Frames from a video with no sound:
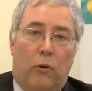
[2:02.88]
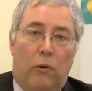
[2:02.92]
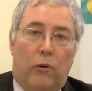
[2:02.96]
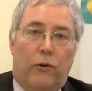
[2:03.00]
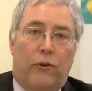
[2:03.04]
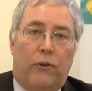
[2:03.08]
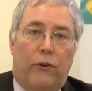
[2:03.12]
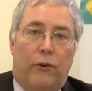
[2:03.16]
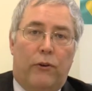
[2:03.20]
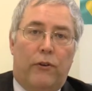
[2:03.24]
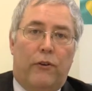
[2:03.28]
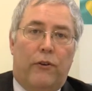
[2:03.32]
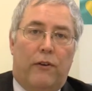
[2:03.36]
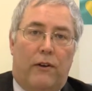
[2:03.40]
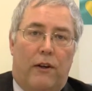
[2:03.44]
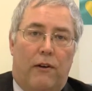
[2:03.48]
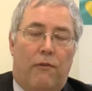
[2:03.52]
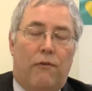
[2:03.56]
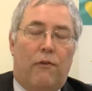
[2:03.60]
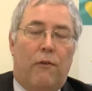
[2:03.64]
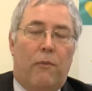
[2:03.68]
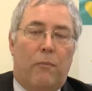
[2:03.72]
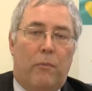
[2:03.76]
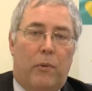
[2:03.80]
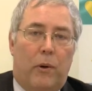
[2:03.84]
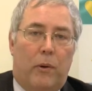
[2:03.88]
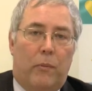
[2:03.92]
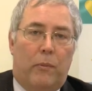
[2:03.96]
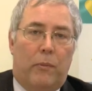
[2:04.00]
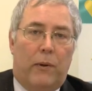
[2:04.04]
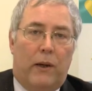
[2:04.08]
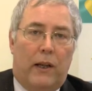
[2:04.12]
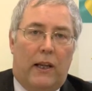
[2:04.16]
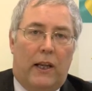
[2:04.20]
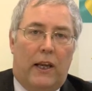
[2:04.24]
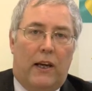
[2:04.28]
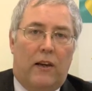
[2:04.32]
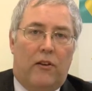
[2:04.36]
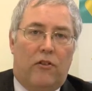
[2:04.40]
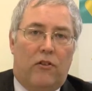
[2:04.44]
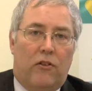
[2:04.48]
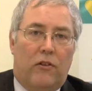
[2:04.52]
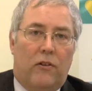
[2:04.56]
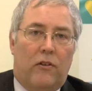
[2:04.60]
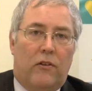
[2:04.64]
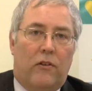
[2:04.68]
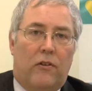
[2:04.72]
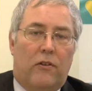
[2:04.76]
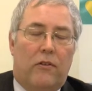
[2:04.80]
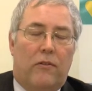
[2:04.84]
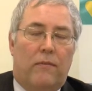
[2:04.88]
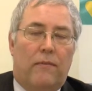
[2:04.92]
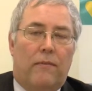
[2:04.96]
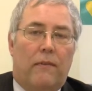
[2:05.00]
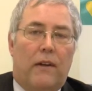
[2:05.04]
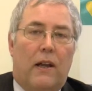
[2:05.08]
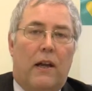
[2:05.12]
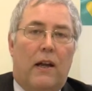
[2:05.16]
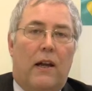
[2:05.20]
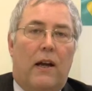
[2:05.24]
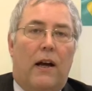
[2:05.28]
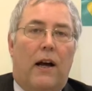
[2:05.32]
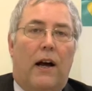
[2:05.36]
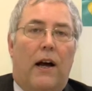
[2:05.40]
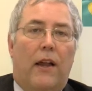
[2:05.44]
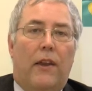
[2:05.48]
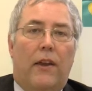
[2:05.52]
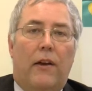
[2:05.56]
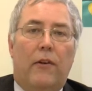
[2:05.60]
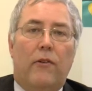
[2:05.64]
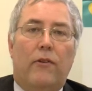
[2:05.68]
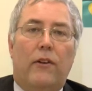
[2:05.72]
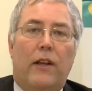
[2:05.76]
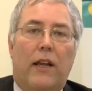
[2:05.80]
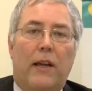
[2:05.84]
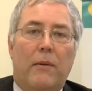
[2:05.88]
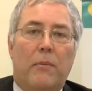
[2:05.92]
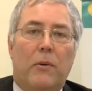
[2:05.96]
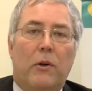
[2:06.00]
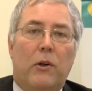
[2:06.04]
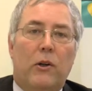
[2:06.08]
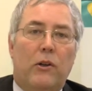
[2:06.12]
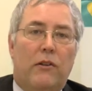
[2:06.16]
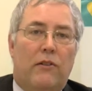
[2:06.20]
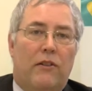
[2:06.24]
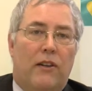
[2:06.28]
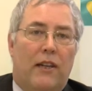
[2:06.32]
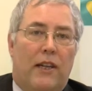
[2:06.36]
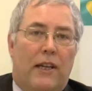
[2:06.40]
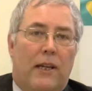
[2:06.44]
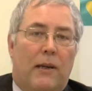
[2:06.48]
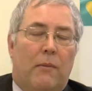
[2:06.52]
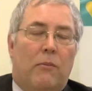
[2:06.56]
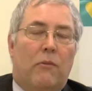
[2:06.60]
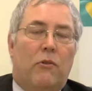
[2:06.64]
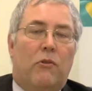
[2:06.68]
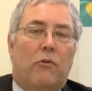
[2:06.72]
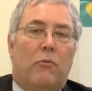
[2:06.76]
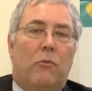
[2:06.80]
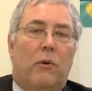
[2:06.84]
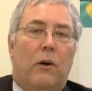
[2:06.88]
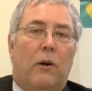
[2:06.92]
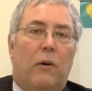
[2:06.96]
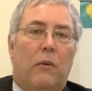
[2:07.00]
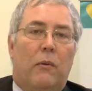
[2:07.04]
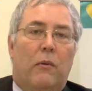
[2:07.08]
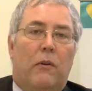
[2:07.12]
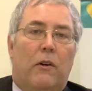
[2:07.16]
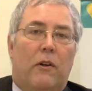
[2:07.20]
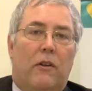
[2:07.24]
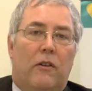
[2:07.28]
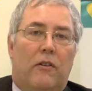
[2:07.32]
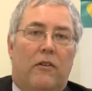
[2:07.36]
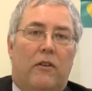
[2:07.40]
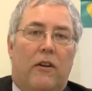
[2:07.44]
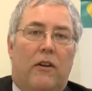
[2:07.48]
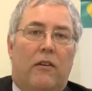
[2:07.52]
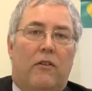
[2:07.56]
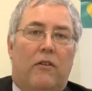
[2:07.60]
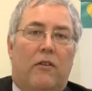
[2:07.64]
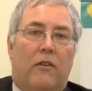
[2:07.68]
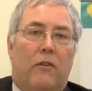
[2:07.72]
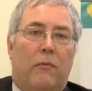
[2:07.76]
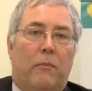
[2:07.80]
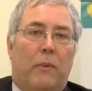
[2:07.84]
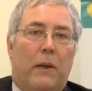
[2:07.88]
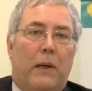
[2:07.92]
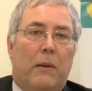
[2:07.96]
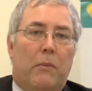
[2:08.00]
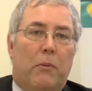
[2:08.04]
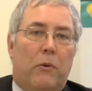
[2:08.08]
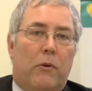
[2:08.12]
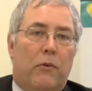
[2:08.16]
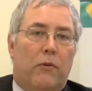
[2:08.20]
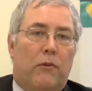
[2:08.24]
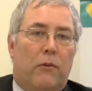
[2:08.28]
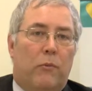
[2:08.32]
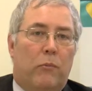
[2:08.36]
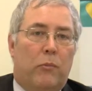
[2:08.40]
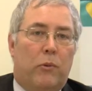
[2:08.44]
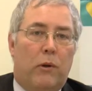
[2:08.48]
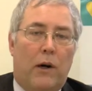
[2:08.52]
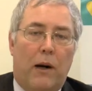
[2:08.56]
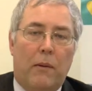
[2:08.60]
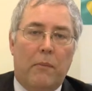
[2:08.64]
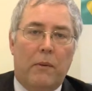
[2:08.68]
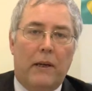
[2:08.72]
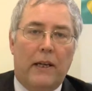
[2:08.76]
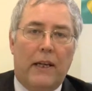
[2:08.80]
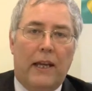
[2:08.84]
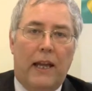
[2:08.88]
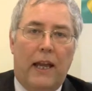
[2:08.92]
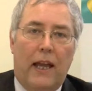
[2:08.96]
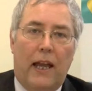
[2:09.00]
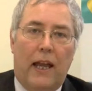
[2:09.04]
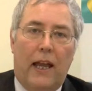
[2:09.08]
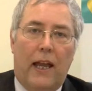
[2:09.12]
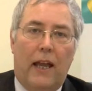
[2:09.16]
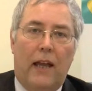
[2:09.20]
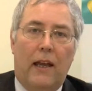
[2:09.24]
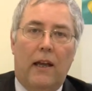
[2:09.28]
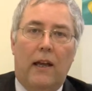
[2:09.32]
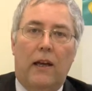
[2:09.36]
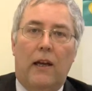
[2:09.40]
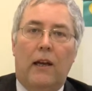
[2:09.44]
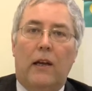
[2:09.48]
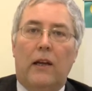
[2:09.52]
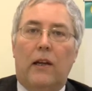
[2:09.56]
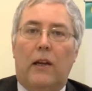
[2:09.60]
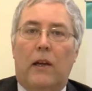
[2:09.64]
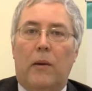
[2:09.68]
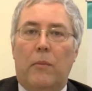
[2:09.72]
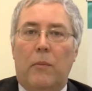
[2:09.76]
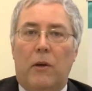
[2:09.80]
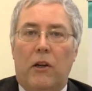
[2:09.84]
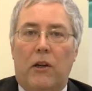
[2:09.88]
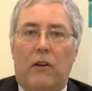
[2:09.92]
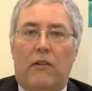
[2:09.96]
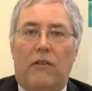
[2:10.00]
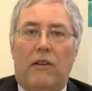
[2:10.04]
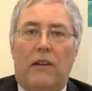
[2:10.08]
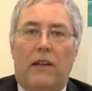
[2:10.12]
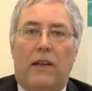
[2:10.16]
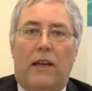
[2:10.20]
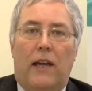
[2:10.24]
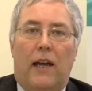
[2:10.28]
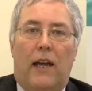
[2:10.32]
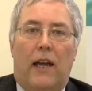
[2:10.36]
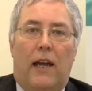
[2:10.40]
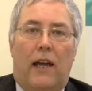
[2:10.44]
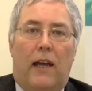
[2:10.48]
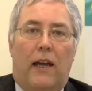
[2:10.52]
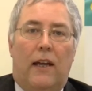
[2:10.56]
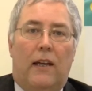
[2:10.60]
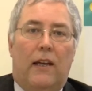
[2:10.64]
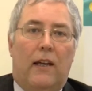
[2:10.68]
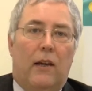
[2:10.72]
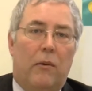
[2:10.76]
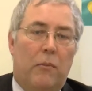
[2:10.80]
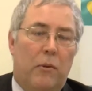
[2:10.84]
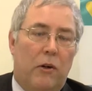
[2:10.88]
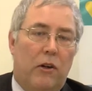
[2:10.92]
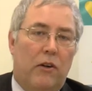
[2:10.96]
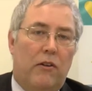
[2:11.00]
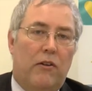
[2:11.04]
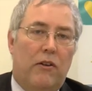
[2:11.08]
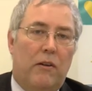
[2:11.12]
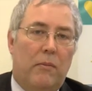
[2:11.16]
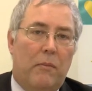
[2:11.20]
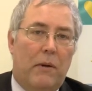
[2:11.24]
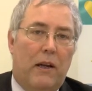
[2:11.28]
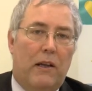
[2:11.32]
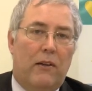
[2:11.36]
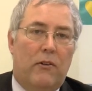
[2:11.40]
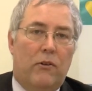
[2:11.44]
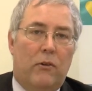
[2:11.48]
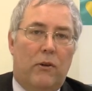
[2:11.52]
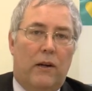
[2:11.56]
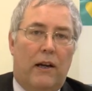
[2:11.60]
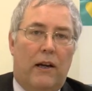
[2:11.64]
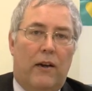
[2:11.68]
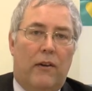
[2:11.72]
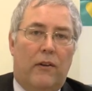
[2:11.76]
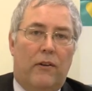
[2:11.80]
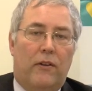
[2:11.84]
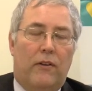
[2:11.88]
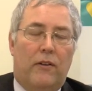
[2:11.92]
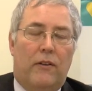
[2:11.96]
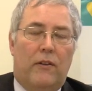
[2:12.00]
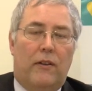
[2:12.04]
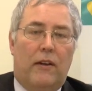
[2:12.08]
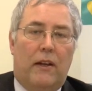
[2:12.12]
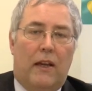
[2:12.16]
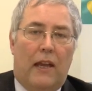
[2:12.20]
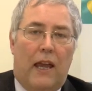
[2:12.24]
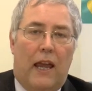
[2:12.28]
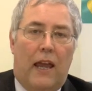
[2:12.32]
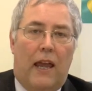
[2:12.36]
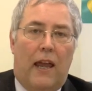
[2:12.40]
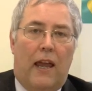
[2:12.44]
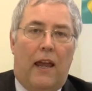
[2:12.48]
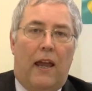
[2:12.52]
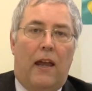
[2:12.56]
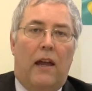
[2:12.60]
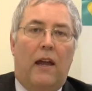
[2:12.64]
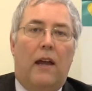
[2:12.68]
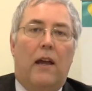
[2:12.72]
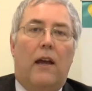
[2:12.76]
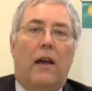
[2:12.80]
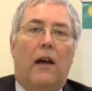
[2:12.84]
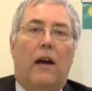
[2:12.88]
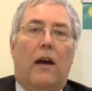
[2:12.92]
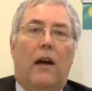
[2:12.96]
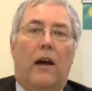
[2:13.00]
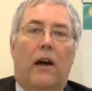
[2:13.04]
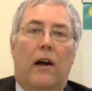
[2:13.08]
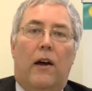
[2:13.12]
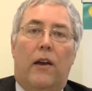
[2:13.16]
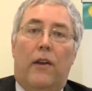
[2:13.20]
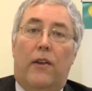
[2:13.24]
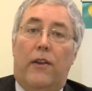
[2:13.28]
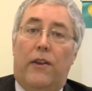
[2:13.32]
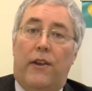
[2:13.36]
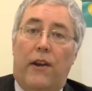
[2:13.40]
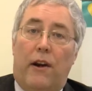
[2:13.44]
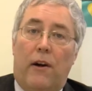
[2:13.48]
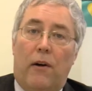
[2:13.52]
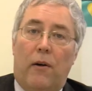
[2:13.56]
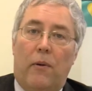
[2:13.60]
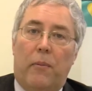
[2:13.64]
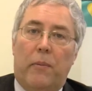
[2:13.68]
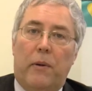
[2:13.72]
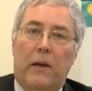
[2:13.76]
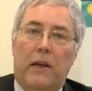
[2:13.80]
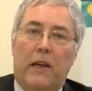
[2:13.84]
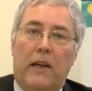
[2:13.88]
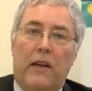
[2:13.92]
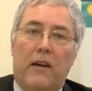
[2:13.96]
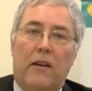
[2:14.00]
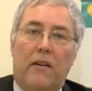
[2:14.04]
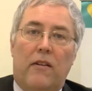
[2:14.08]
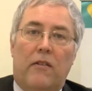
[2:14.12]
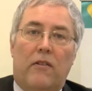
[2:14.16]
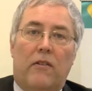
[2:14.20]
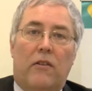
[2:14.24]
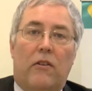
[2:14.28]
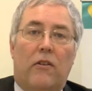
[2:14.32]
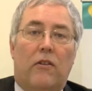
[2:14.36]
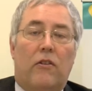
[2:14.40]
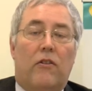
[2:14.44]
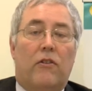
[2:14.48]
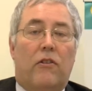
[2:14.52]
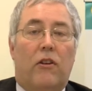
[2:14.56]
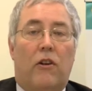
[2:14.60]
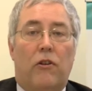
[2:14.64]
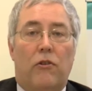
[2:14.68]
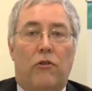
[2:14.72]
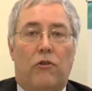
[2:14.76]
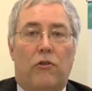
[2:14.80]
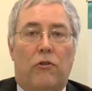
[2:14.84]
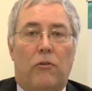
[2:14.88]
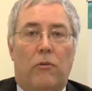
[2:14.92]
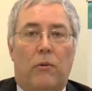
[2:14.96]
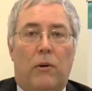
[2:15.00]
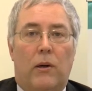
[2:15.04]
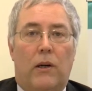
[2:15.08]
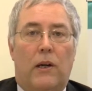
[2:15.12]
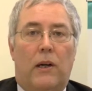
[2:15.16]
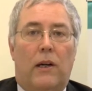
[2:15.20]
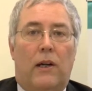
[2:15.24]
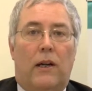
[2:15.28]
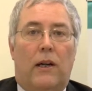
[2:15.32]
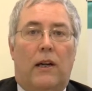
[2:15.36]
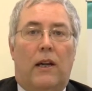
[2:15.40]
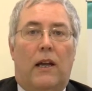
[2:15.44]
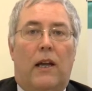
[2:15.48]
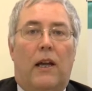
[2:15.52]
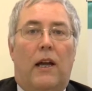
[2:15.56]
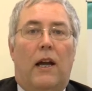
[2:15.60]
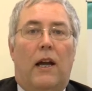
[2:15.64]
all sorts of different populations. And those neighbourhood teams will consist of people from primary care, community mental health care, therapies, social work,